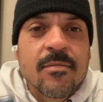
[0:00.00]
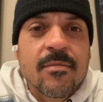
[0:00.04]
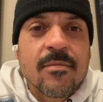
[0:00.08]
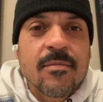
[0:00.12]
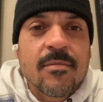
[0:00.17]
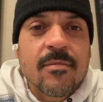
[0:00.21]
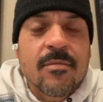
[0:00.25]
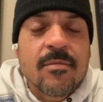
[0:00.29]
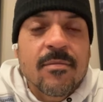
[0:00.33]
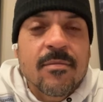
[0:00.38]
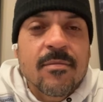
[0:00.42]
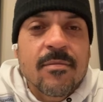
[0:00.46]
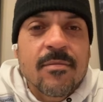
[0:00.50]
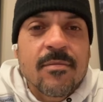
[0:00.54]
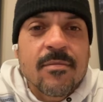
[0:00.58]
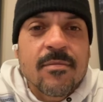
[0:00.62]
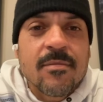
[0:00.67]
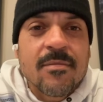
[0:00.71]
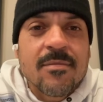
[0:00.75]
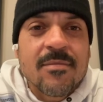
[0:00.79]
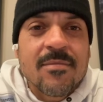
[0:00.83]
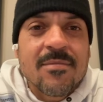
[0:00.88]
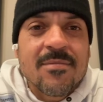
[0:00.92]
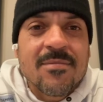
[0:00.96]

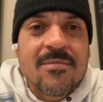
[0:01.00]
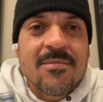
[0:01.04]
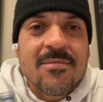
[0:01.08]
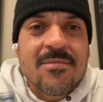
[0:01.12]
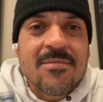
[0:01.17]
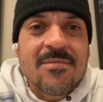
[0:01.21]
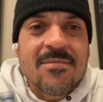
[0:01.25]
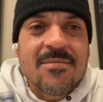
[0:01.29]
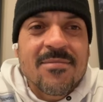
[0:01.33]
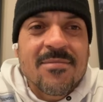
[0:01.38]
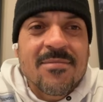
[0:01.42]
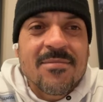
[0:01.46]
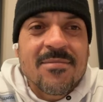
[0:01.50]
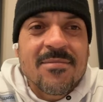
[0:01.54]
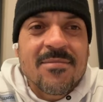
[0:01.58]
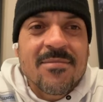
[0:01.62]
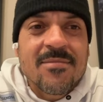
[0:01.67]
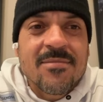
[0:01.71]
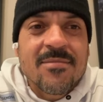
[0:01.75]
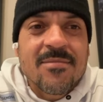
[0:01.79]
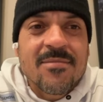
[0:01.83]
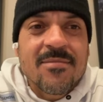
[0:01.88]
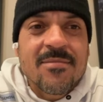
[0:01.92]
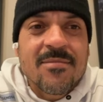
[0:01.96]

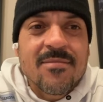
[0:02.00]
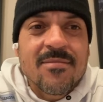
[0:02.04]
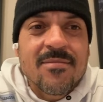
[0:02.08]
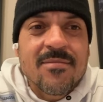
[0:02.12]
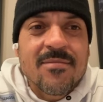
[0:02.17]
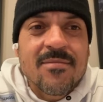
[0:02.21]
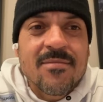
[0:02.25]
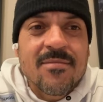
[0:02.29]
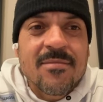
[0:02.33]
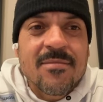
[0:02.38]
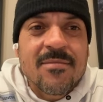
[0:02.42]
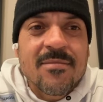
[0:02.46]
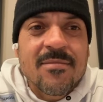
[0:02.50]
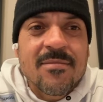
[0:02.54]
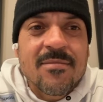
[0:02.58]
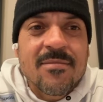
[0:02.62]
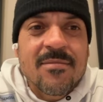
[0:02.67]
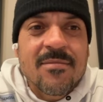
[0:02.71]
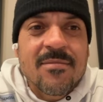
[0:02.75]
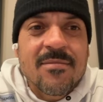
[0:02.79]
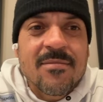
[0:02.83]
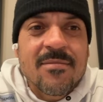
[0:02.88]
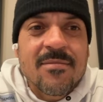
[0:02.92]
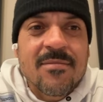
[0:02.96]

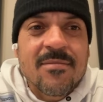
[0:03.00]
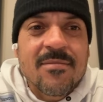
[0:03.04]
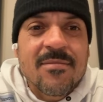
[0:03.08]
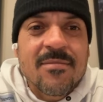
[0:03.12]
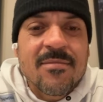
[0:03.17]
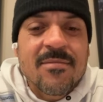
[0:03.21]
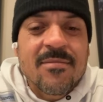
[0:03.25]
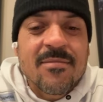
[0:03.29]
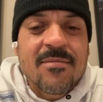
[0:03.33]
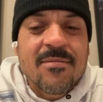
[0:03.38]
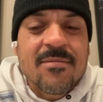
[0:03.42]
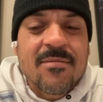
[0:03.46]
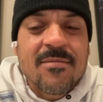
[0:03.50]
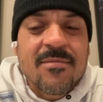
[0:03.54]
(not speaking)